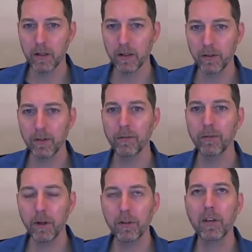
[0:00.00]
This is the
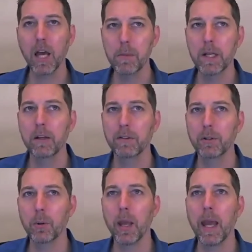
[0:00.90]
first time in
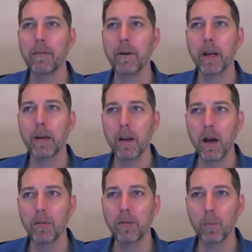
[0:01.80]
history we have
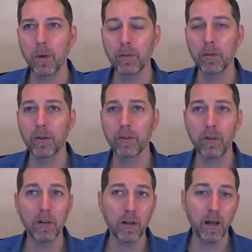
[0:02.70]
enough resources
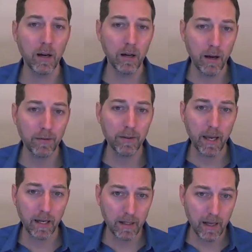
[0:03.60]
and enough
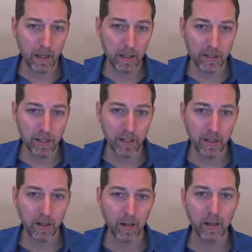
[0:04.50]
technology